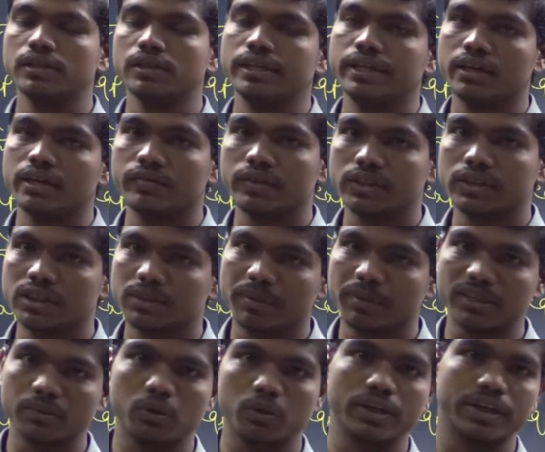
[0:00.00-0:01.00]
heat equation is
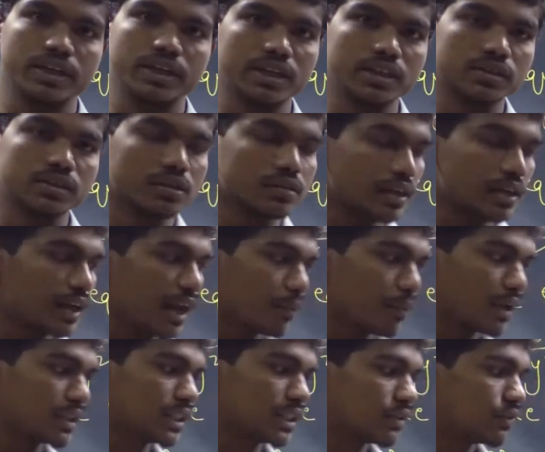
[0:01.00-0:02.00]
parabolic in nature, and
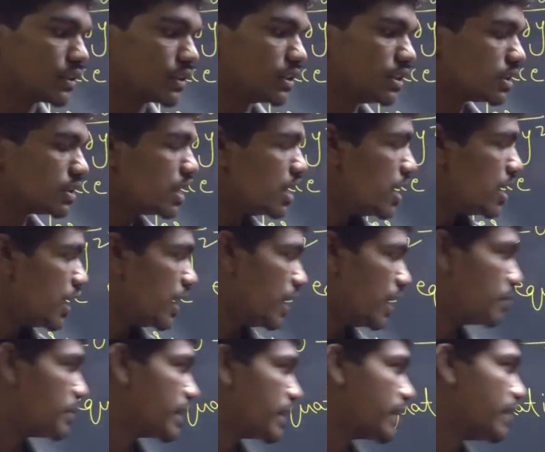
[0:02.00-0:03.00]
Laplace equation is
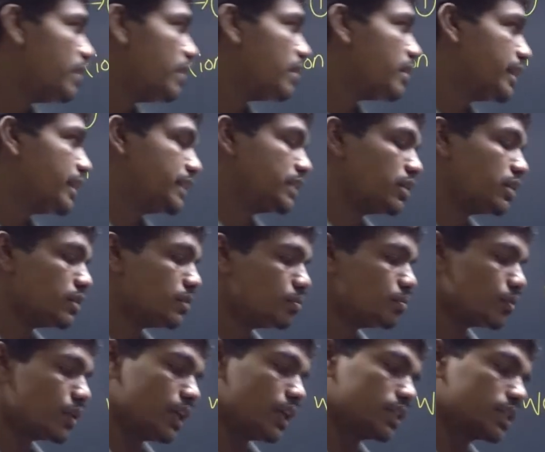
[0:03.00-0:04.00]
elliptic in nature.
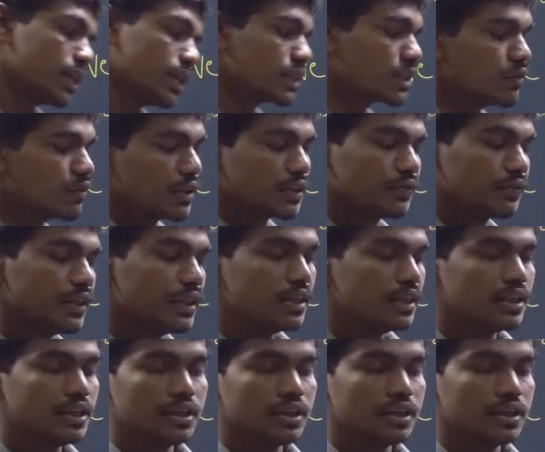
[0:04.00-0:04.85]
Yes, correct, Vasvi.